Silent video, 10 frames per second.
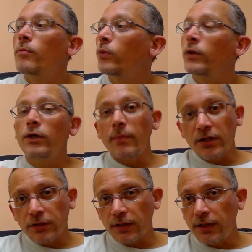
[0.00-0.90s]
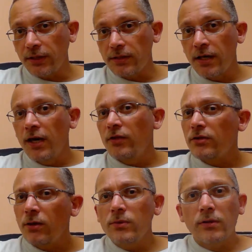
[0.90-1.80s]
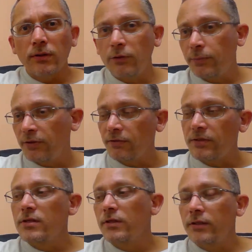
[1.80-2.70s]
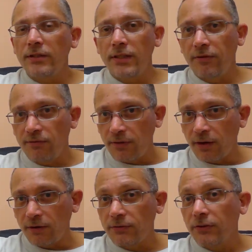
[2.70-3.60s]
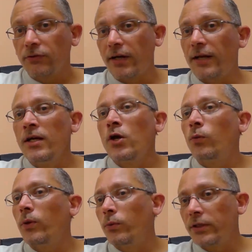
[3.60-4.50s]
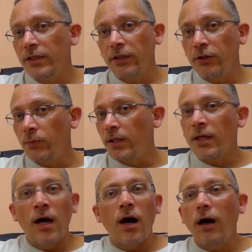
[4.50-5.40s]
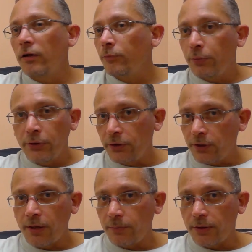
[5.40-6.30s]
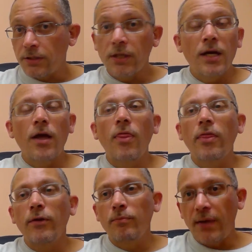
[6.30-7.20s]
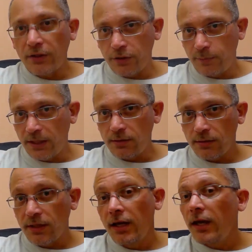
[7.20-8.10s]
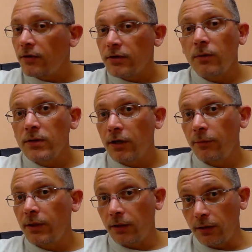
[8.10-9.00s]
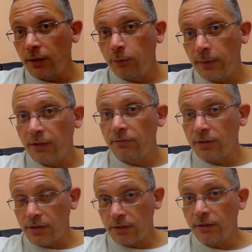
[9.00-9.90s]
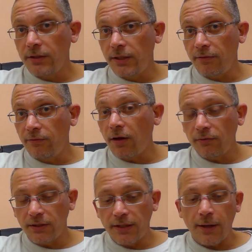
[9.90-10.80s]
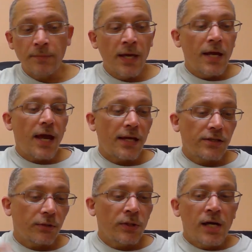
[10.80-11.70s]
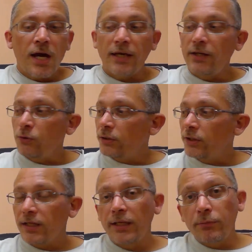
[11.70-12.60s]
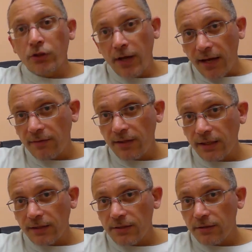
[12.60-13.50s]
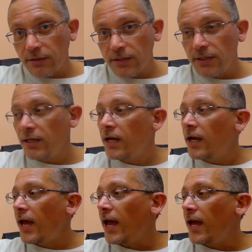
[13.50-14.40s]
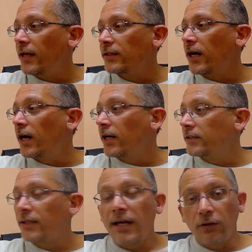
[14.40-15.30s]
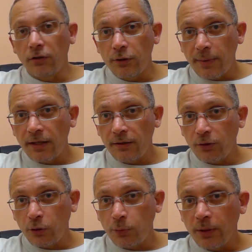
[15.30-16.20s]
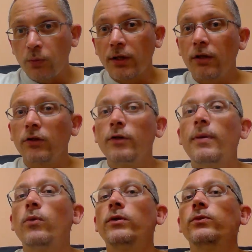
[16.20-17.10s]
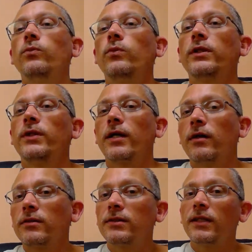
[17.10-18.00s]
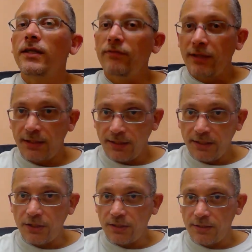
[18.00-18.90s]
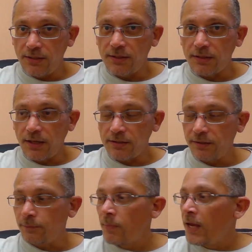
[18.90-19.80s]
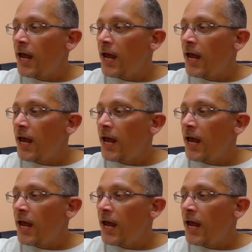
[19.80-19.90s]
But when you measure things, there's always a little bit of uncertainty involved, right? What we're dealing with aren't pure numbers, they're measurements. And there's always going to be a little bit of uncertainty involved in them. And so in order to keep track of that uncertainty and to kind of learn about it a little bit, we're going to learn about what they call significant digits in this lesson.